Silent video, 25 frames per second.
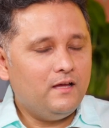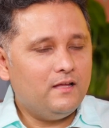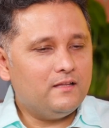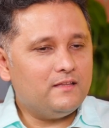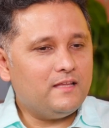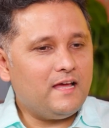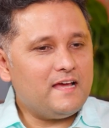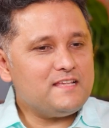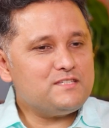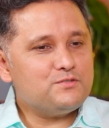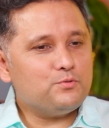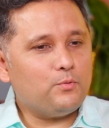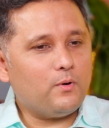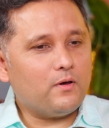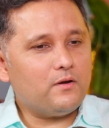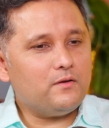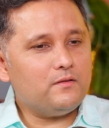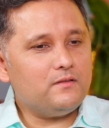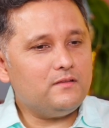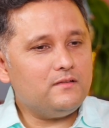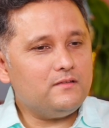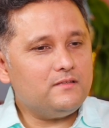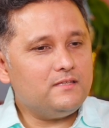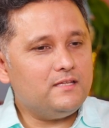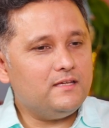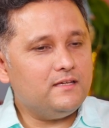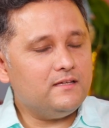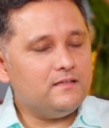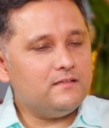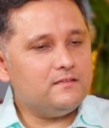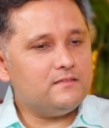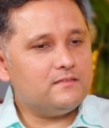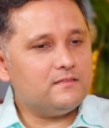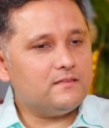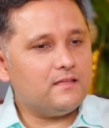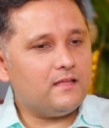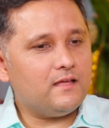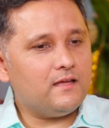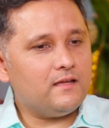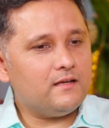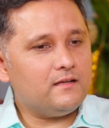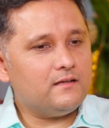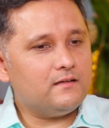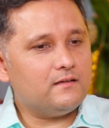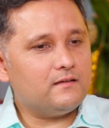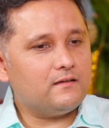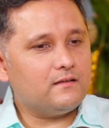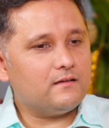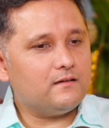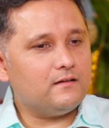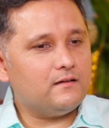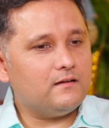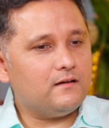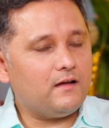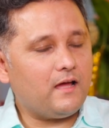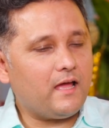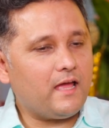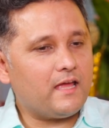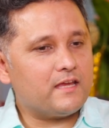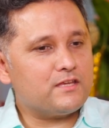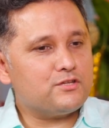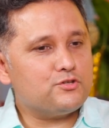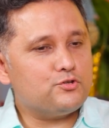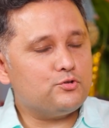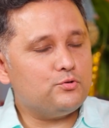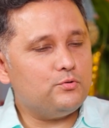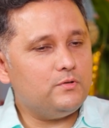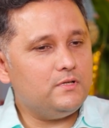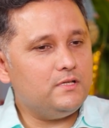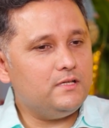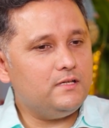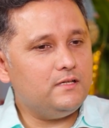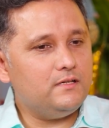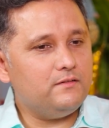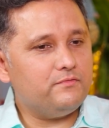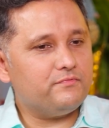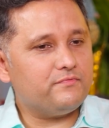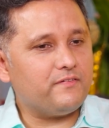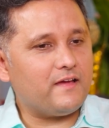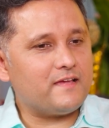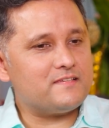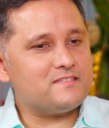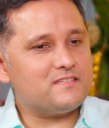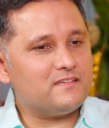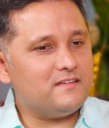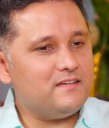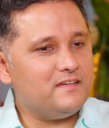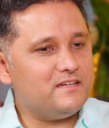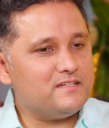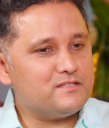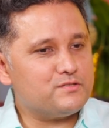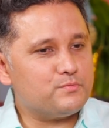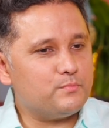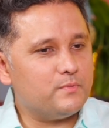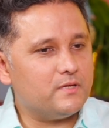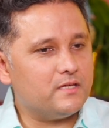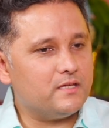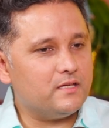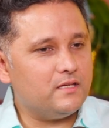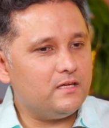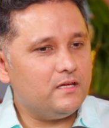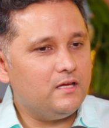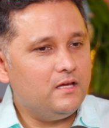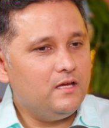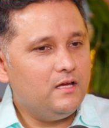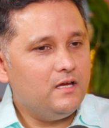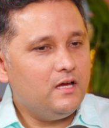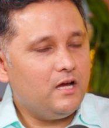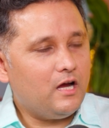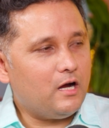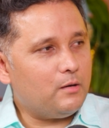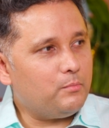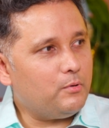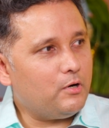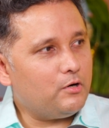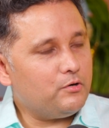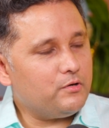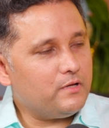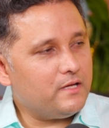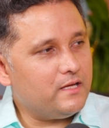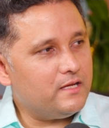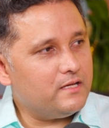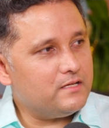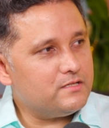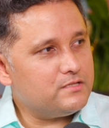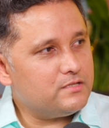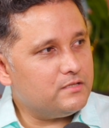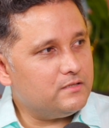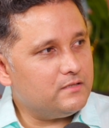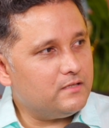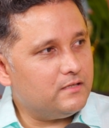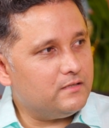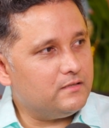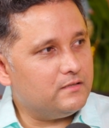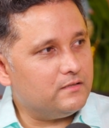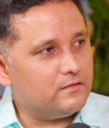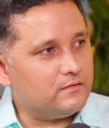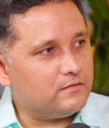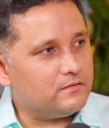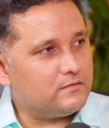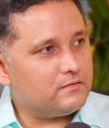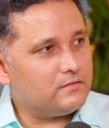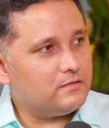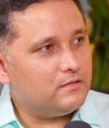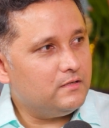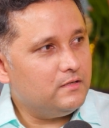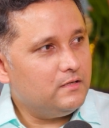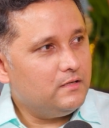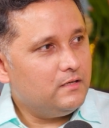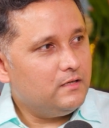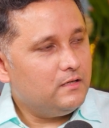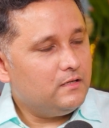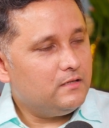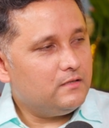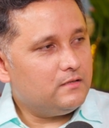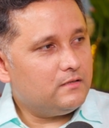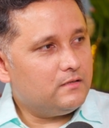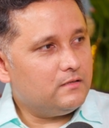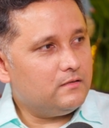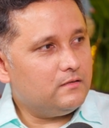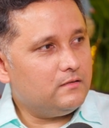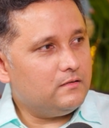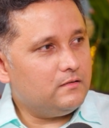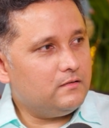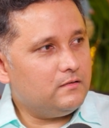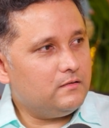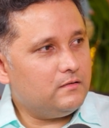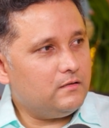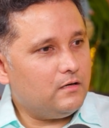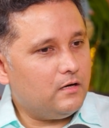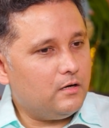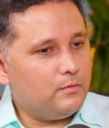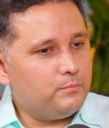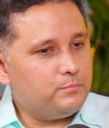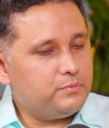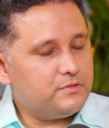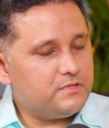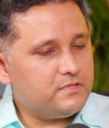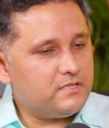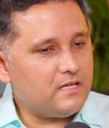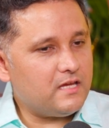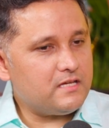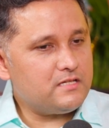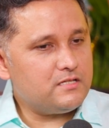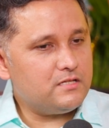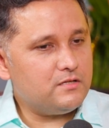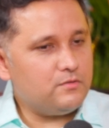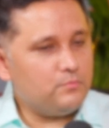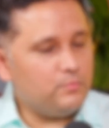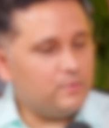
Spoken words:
And that's one of the things that actually fascinates me about ancient Indians, the obsession